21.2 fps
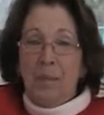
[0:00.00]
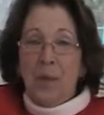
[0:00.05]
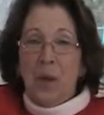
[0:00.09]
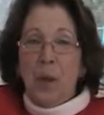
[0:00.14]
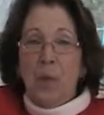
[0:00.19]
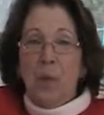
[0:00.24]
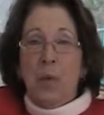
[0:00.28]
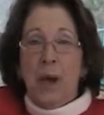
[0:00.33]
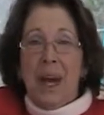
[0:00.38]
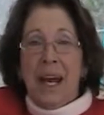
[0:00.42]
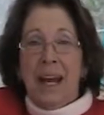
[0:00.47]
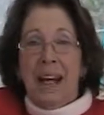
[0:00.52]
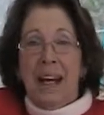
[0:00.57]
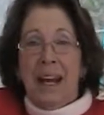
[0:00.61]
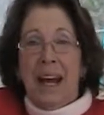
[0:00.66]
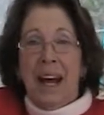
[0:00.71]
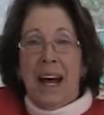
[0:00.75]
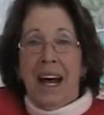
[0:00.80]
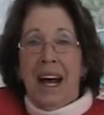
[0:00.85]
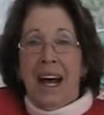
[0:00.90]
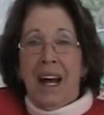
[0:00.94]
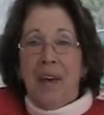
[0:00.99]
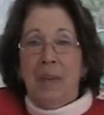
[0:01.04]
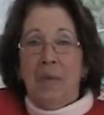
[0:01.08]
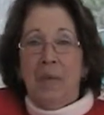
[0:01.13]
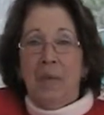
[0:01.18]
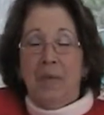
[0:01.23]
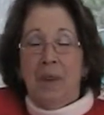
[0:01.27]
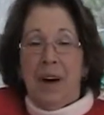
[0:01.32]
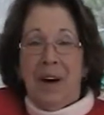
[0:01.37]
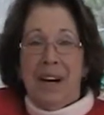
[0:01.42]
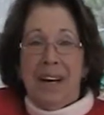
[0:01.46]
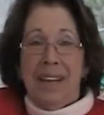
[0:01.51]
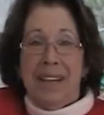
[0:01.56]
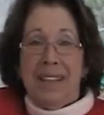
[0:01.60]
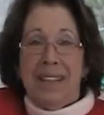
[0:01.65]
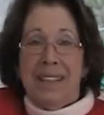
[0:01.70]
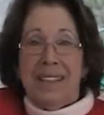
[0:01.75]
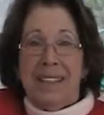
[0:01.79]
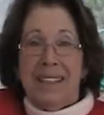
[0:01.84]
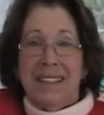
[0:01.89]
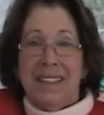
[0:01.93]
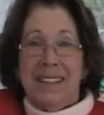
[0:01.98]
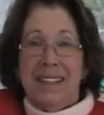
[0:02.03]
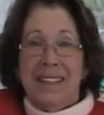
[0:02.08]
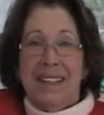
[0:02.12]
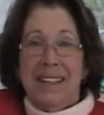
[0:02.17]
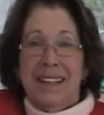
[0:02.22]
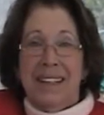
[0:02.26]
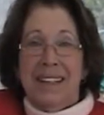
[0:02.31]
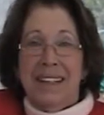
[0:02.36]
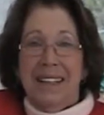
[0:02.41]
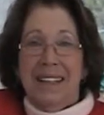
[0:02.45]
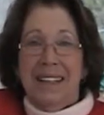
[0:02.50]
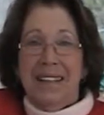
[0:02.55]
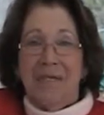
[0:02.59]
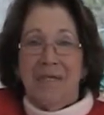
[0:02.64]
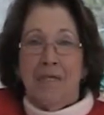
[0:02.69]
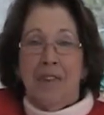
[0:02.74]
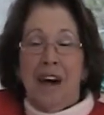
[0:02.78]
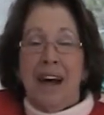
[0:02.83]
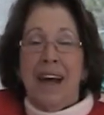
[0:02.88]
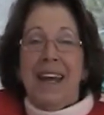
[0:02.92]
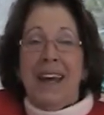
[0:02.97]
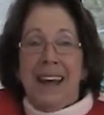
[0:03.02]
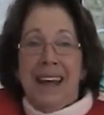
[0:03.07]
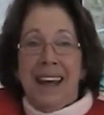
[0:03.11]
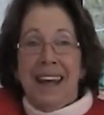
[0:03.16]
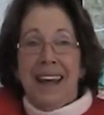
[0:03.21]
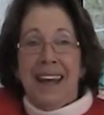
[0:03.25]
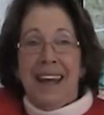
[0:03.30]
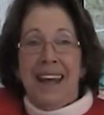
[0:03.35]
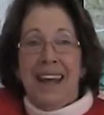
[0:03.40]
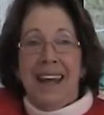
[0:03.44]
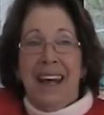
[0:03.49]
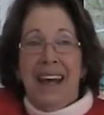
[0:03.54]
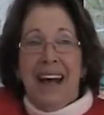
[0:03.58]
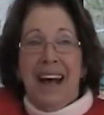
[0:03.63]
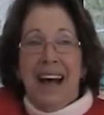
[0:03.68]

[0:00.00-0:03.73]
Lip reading: when I was writing,